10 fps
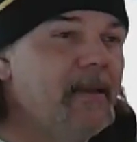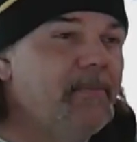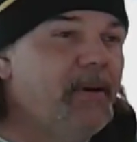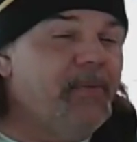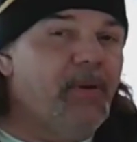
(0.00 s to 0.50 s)

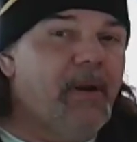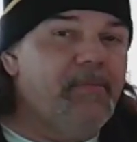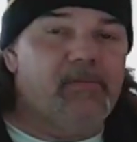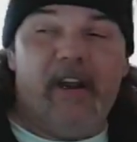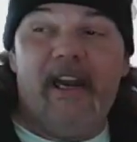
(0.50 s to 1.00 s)
But what
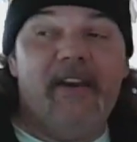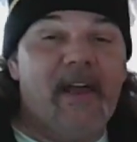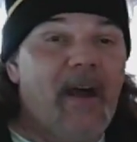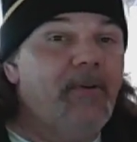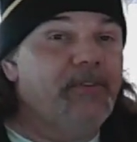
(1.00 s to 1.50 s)
I'm reading
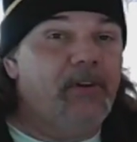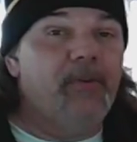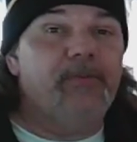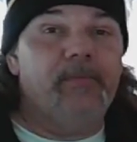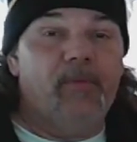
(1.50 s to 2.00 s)
now is
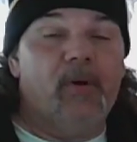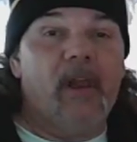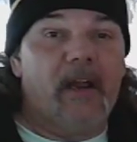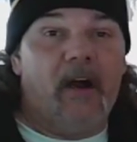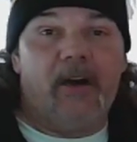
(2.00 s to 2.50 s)
close to more
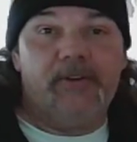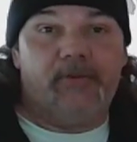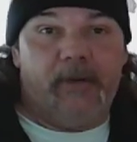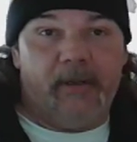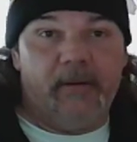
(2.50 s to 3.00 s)
like
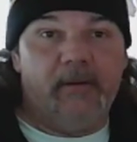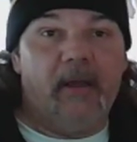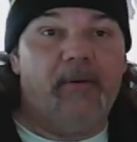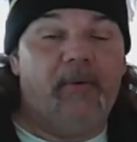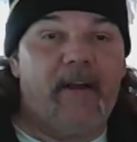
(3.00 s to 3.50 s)
100
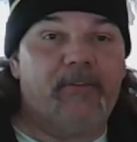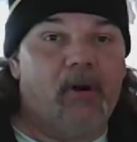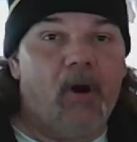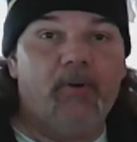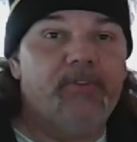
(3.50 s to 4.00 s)

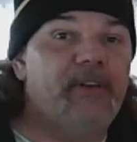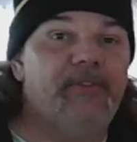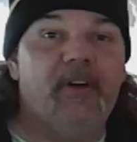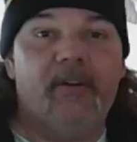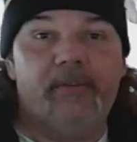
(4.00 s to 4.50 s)
after all said
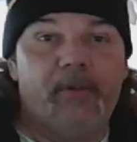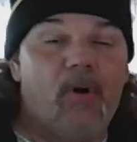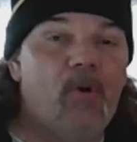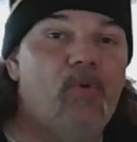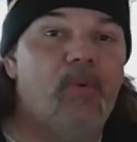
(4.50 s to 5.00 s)
and done through the
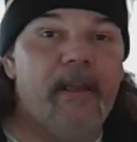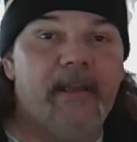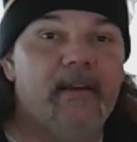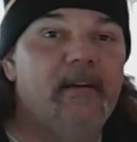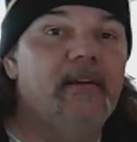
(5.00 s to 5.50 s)
whole
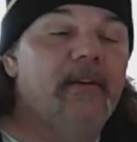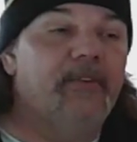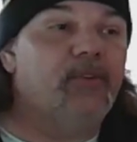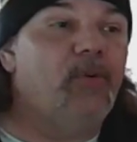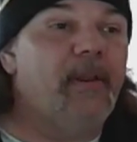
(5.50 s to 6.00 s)
week
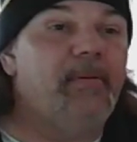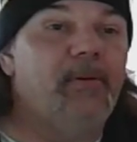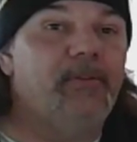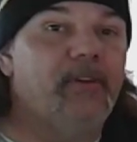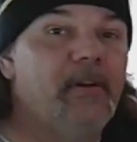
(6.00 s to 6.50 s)
of
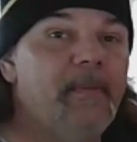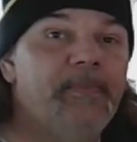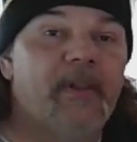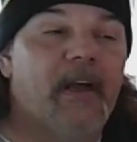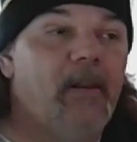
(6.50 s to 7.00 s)
Schoolie-Palooza.
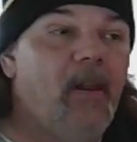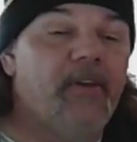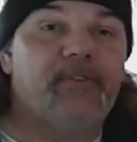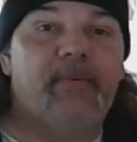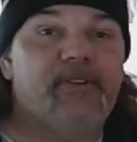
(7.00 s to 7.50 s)
I got
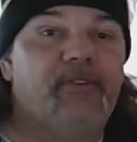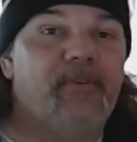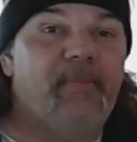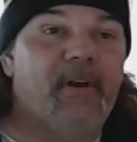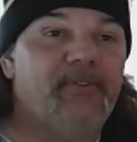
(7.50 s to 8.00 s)
lots of pictures
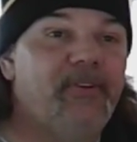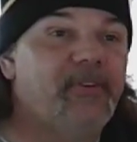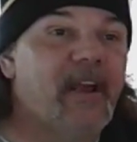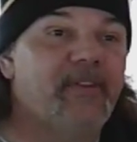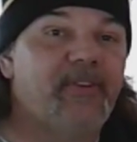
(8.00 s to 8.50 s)
of
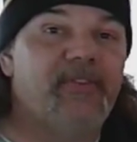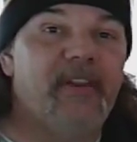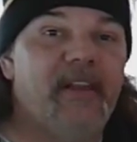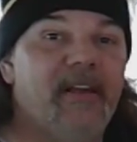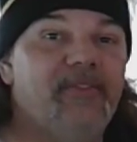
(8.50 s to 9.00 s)
buses. I got to see
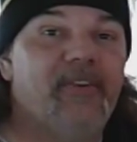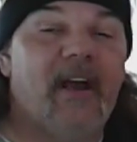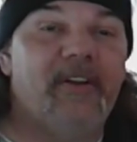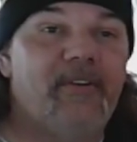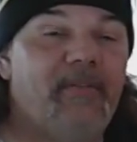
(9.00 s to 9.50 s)
the
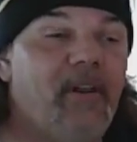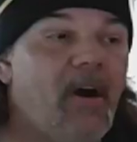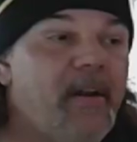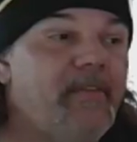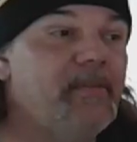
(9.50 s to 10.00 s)
insides of a
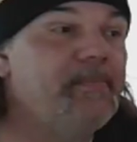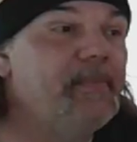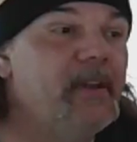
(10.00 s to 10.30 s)
lot of them.